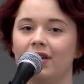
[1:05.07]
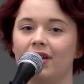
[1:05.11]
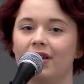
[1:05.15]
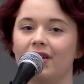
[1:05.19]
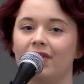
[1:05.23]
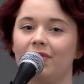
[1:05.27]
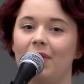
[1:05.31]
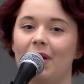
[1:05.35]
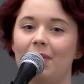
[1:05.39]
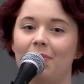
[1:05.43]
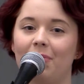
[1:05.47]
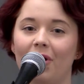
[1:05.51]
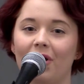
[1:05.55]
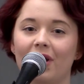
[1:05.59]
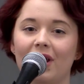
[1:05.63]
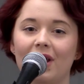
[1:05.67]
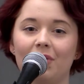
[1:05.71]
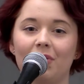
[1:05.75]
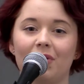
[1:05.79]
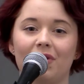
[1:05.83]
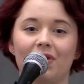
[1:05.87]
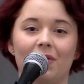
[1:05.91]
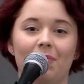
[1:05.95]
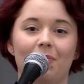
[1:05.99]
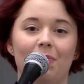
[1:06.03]
If my body
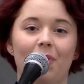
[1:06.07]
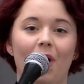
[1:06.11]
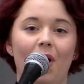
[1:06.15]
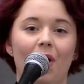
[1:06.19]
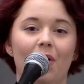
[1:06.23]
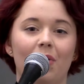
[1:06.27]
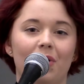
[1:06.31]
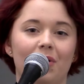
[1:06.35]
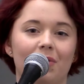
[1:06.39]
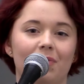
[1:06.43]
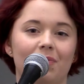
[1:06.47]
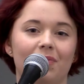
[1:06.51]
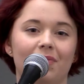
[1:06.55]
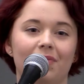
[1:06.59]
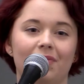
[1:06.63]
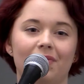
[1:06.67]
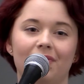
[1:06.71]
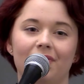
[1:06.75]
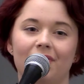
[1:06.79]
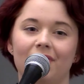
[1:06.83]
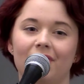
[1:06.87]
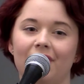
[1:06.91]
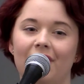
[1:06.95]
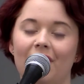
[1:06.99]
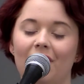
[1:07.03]
was a
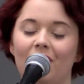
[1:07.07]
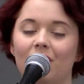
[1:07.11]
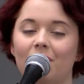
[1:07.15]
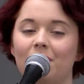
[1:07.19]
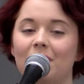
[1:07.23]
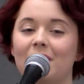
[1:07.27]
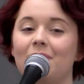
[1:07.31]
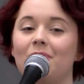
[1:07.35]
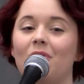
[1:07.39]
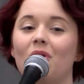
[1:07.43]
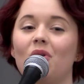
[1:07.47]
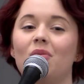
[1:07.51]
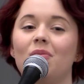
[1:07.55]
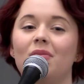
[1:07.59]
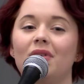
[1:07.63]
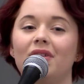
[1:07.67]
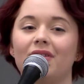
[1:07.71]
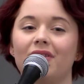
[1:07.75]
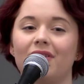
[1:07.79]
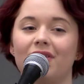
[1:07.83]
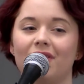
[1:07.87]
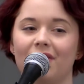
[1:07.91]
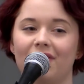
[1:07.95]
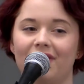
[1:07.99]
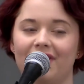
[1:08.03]
poem, there would be
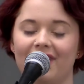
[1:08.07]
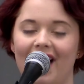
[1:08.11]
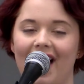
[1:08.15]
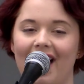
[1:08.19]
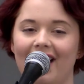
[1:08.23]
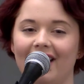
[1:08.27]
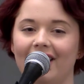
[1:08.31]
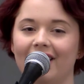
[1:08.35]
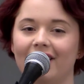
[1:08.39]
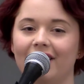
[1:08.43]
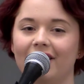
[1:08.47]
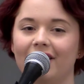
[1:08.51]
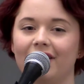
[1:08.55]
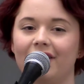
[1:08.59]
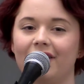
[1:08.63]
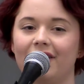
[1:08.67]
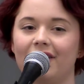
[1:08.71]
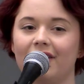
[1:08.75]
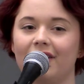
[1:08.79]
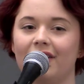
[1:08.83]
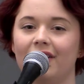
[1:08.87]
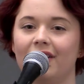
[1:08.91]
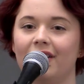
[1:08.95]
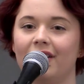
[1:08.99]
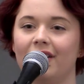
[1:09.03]
moments of
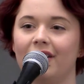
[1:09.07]
silence,